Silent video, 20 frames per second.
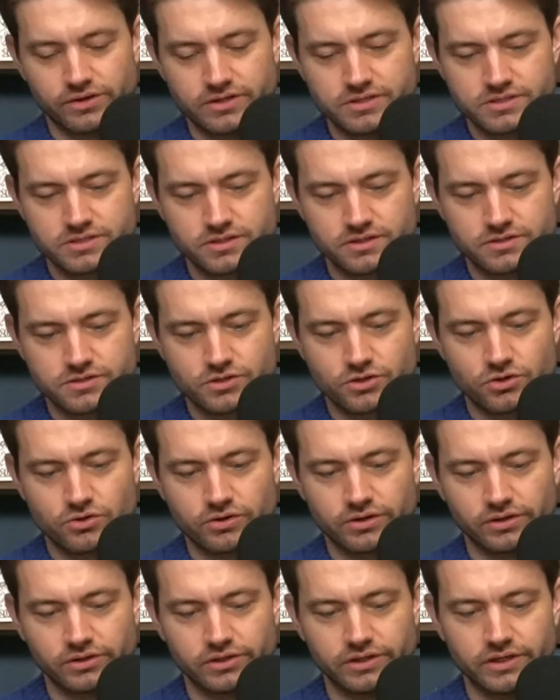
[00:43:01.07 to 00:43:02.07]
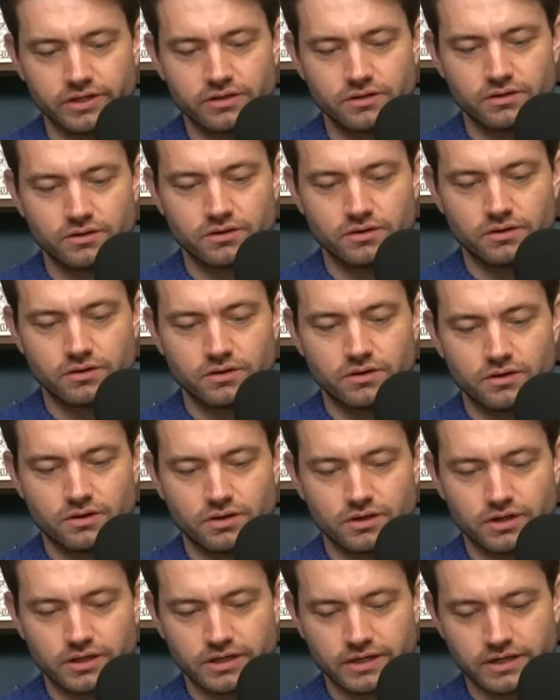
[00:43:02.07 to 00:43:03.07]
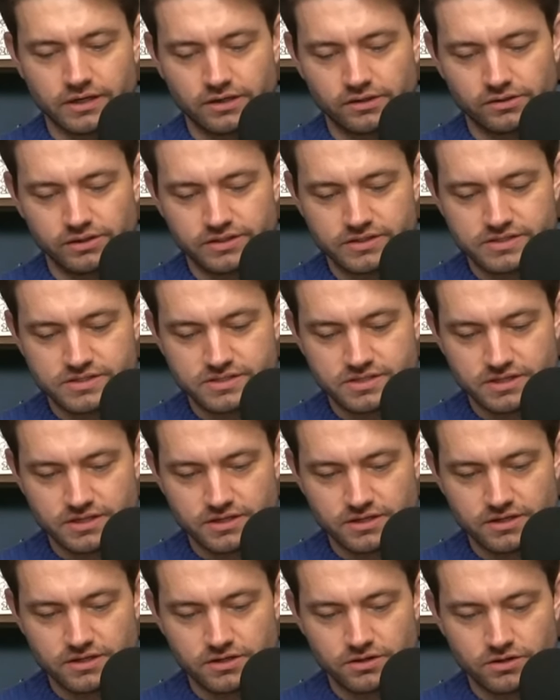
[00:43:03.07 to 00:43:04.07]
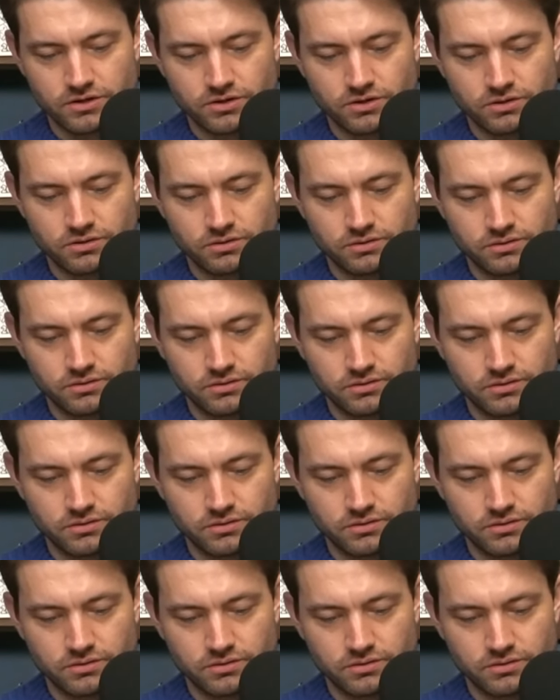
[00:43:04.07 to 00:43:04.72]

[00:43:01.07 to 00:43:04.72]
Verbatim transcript: list is currently, let's see here.